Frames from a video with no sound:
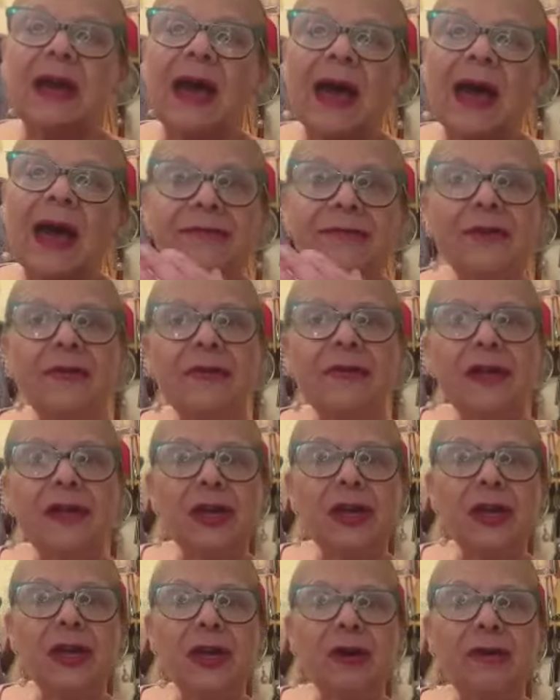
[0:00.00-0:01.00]
half of the
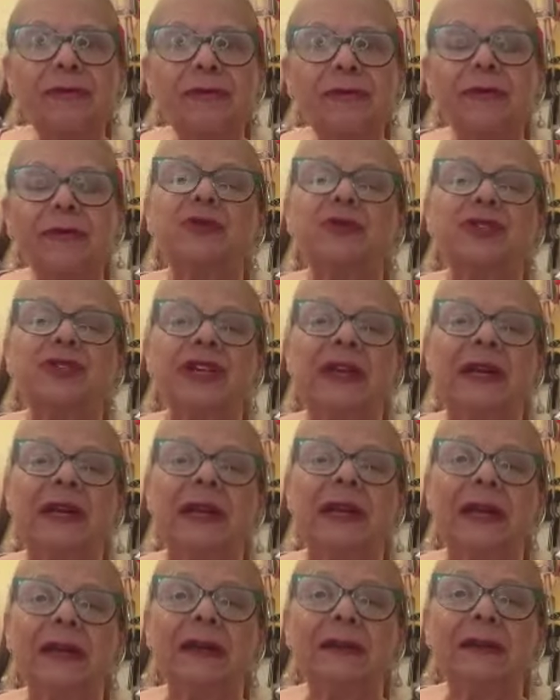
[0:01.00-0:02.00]
year from
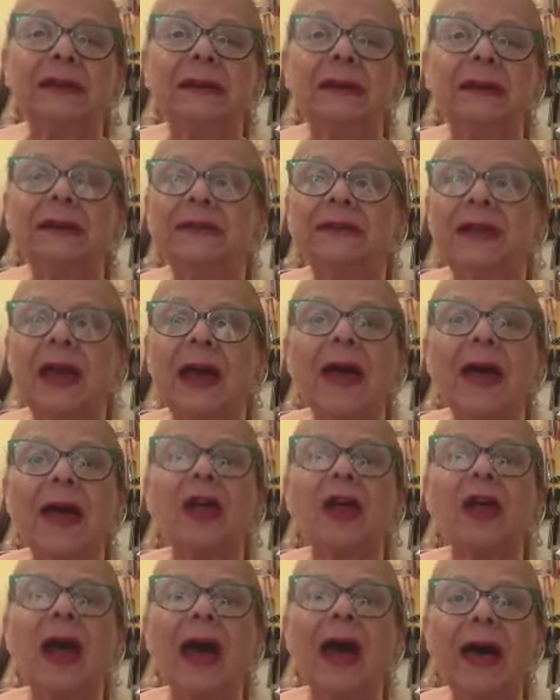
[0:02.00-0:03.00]
Chile, the
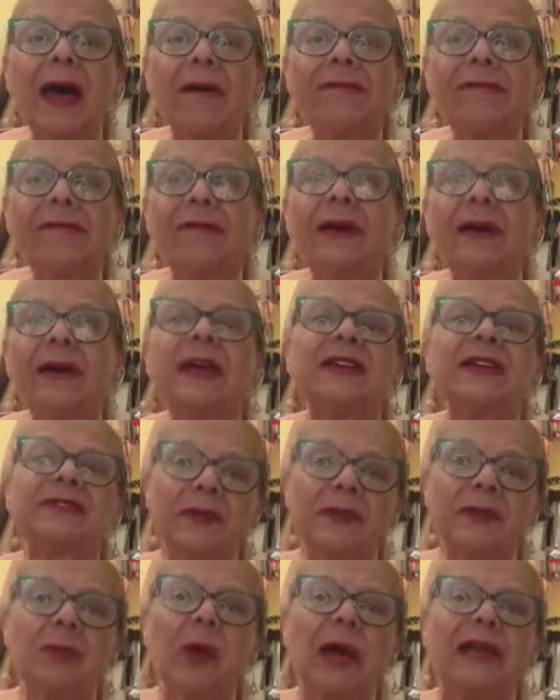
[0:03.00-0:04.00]
other half is
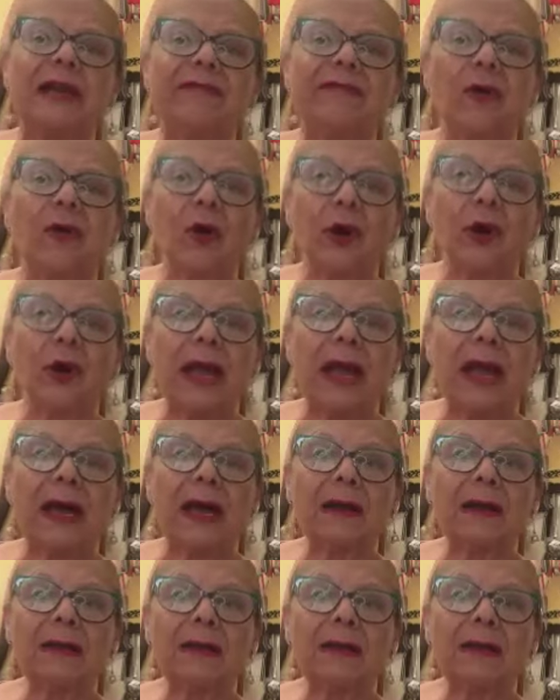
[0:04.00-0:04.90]
from California.